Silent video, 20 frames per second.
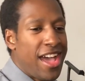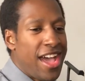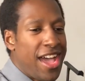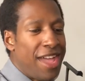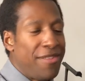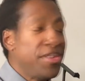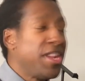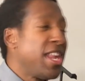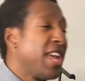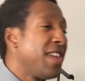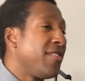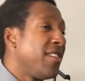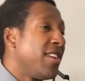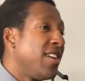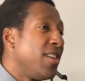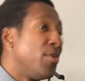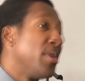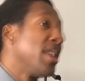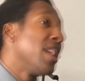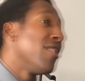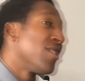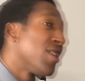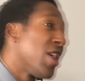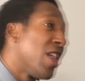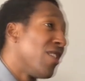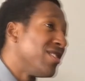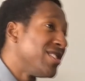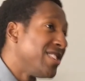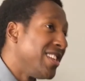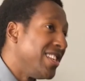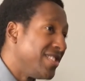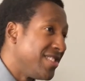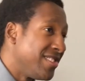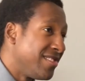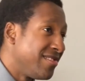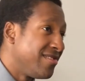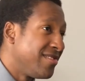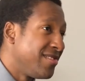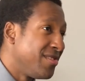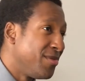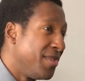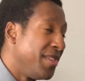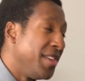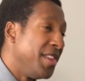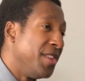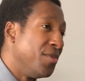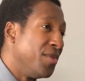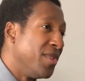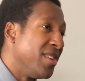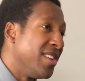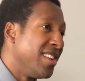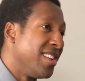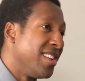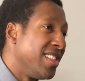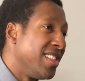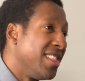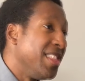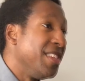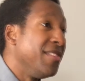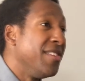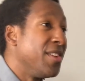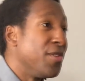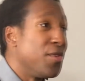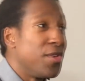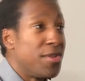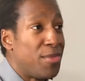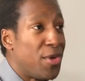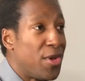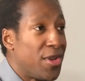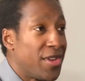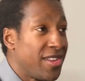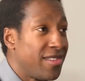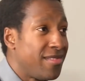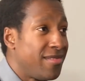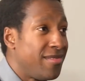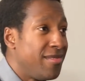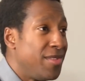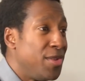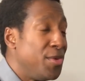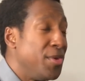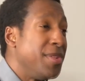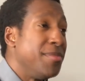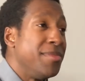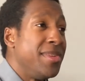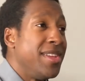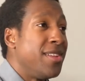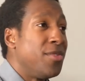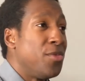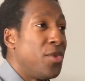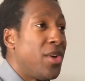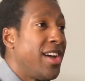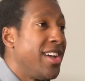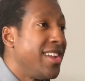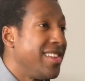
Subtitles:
If you could have a 1-hour conversation with anyone, living or departed, who would it be and why?